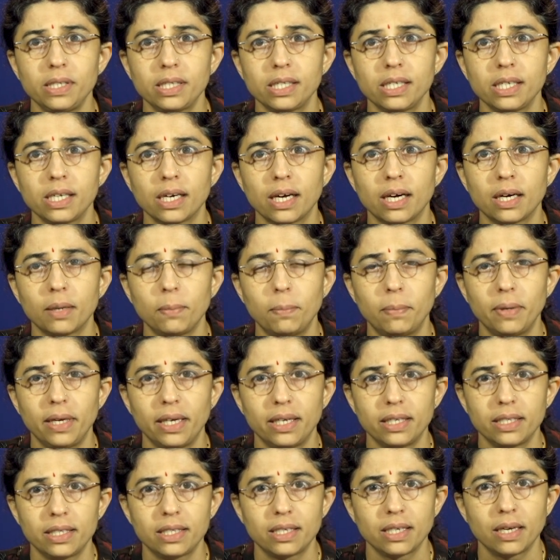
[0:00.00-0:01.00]
PCR
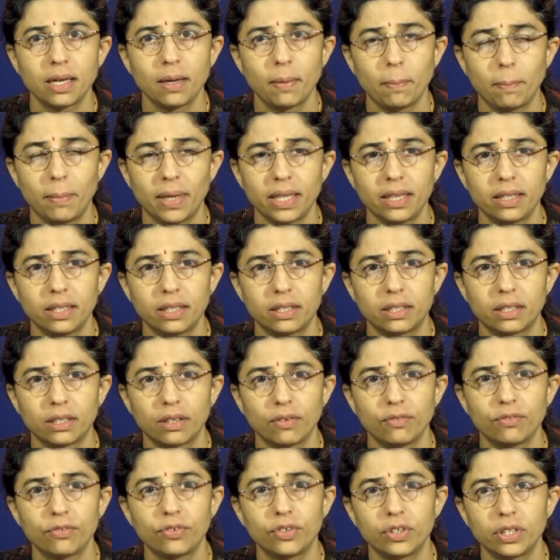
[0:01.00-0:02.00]
based
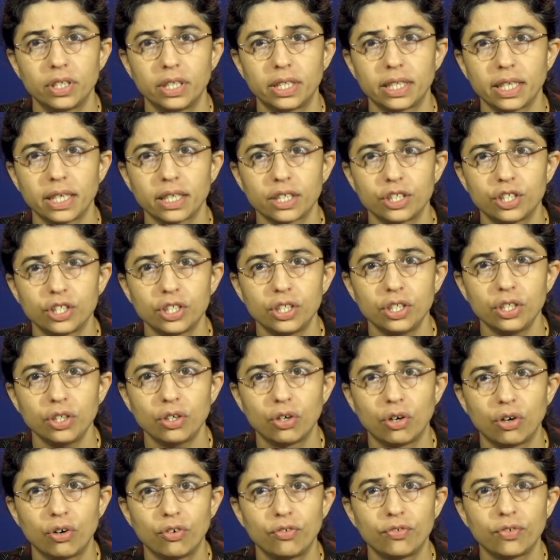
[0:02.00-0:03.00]
method for detection
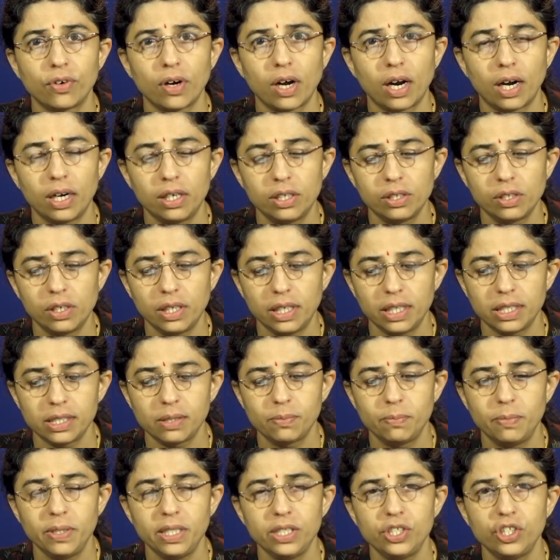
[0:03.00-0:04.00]
of
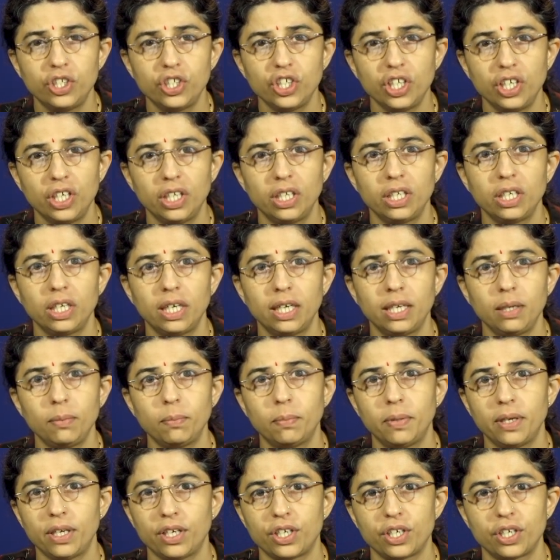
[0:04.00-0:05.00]
aldolase B gene in
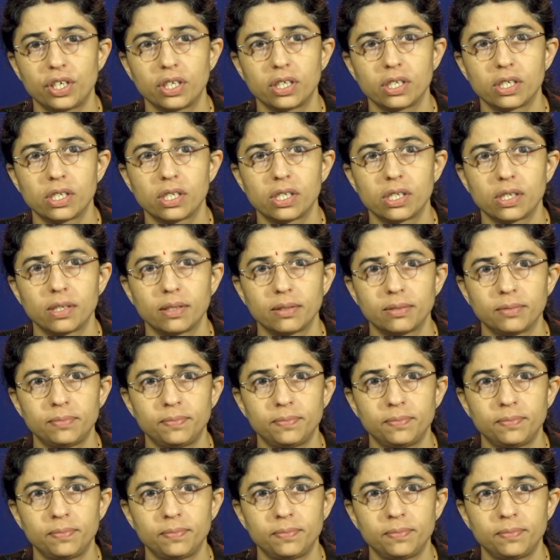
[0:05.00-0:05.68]
patients.